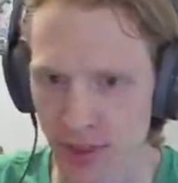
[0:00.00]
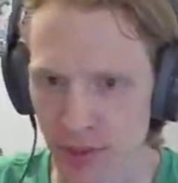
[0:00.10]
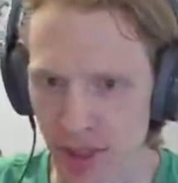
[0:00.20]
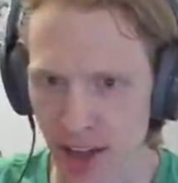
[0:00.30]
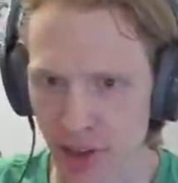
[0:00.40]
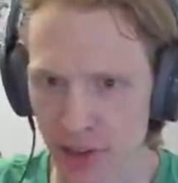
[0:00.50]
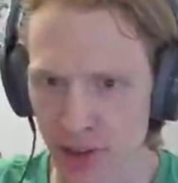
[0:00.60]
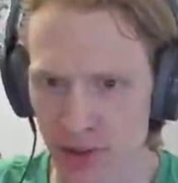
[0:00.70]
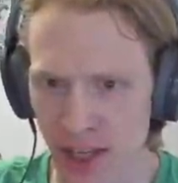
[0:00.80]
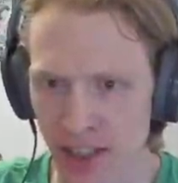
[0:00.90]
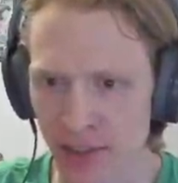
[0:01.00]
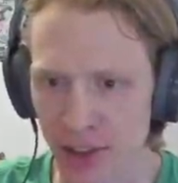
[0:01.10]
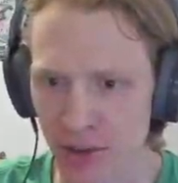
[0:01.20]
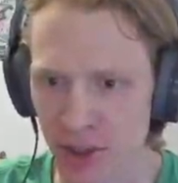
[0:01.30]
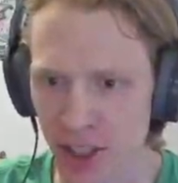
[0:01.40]
But yeah, I thought this was kind of a
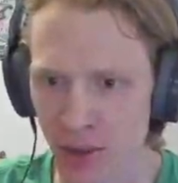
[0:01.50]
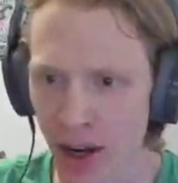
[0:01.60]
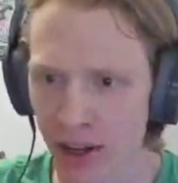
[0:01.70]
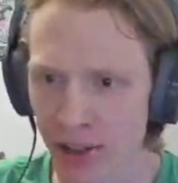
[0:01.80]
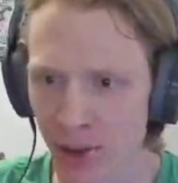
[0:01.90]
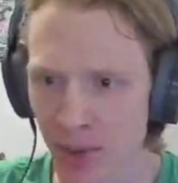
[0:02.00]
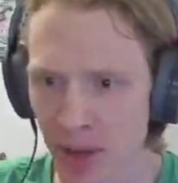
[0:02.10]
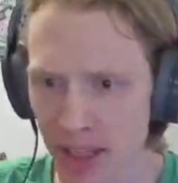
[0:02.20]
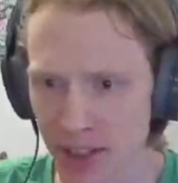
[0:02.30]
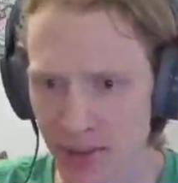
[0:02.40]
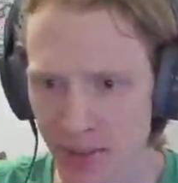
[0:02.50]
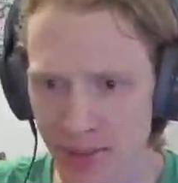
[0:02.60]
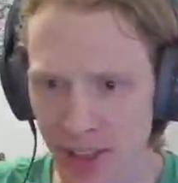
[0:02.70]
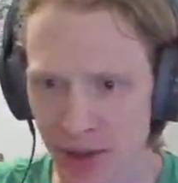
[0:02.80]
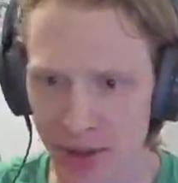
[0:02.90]
unique way to do a maze.
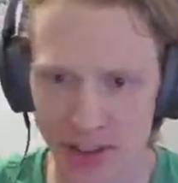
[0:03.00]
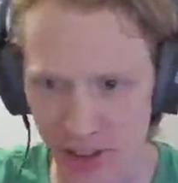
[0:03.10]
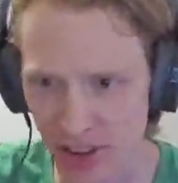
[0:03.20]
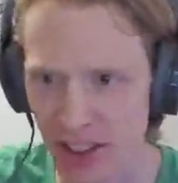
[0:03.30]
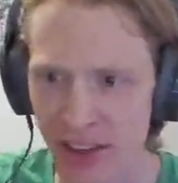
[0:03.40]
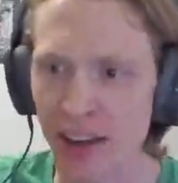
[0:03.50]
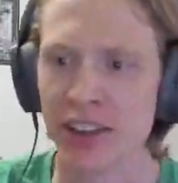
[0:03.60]
It's still in that